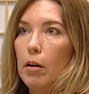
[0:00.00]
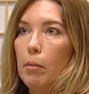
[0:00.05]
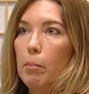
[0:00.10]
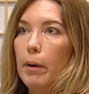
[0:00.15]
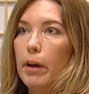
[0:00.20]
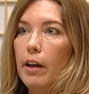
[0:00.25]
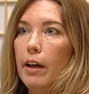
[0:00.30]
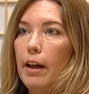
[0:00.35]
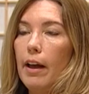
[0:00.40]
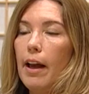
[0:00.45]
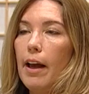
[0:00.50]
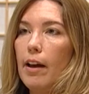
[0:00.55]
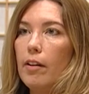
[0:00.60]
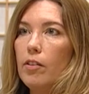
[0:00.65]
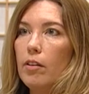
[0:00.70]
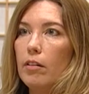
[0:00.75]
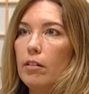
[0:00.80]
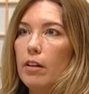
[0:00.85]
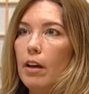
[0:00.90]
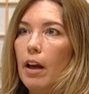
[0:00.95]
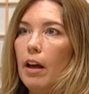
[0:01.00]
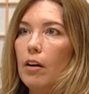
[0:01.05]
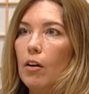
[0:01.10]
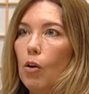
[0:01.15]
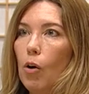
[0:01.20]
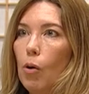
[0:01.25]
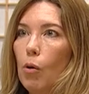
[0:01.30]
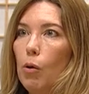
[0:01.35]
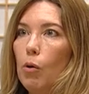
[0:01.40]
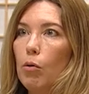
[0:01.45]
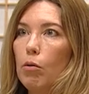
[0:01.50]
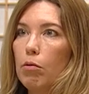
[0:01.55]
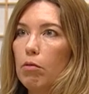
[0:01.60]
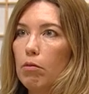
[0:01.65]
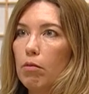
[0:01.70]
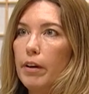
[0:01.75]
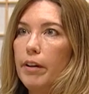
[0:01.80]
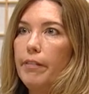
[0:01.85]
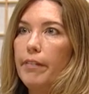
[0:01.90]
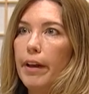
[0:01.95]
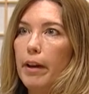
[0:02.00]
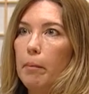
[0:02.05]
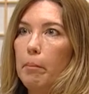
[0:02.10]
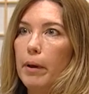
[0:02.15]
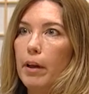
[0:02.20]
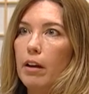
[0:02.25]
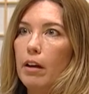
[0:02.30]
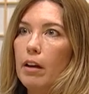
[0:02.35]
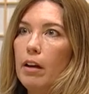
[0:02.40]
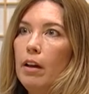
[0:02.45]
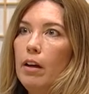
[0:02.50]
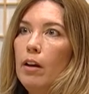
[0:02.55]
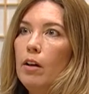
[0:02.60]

but it hasn't had a whole revamping.